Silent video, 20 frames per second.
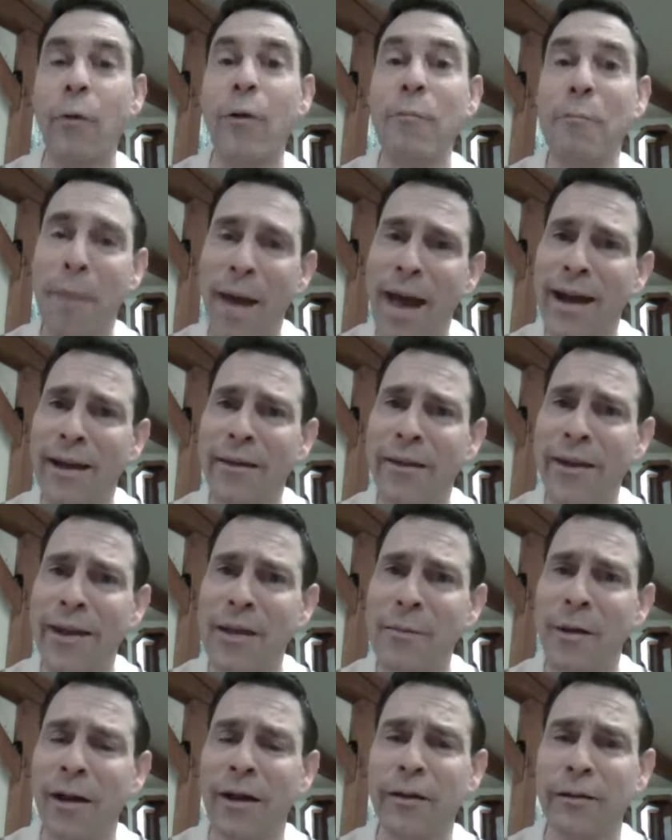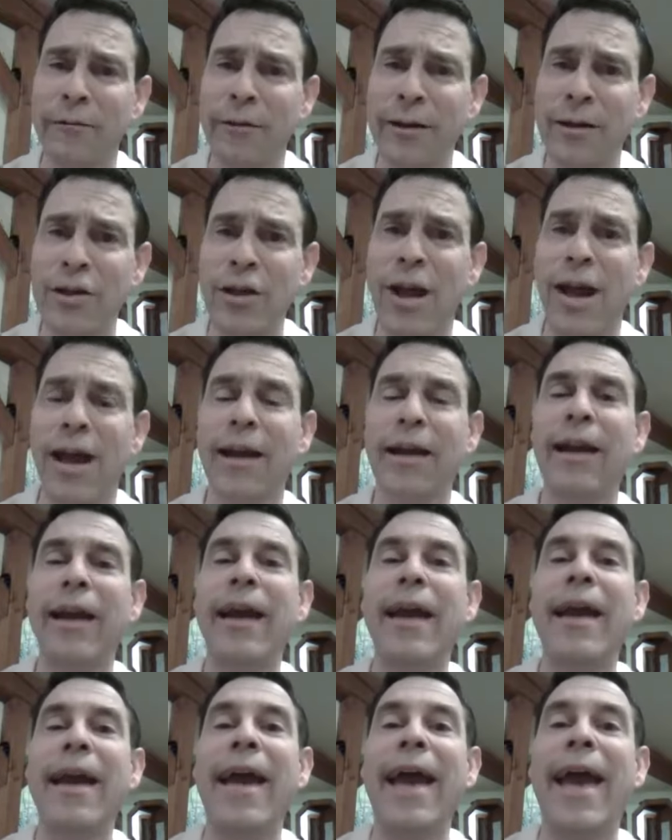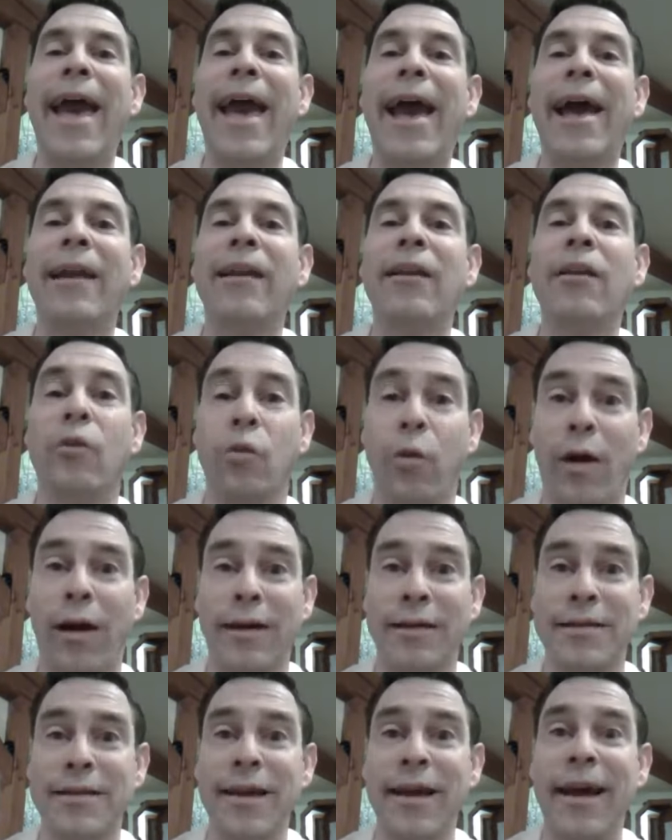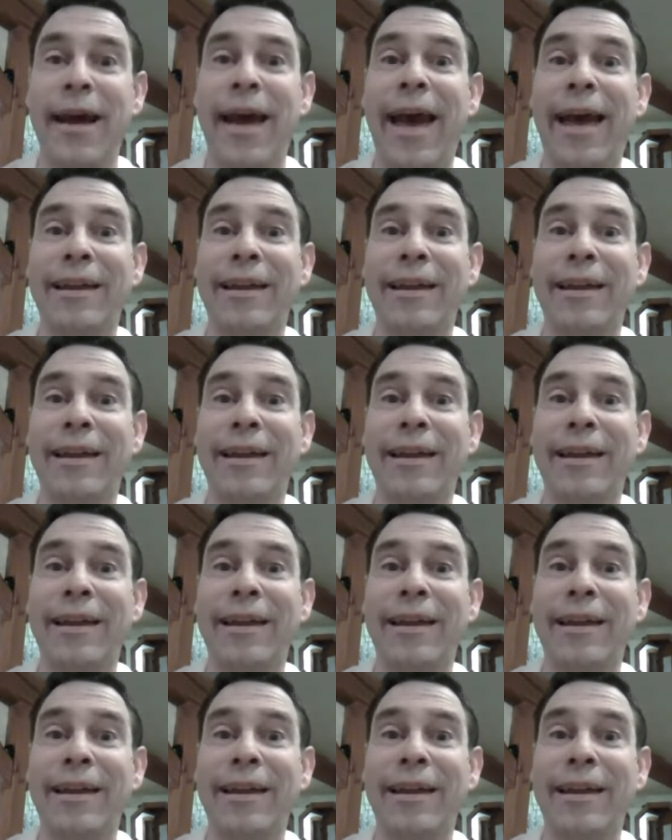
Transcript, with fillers: I went back to the email to recheck and twice.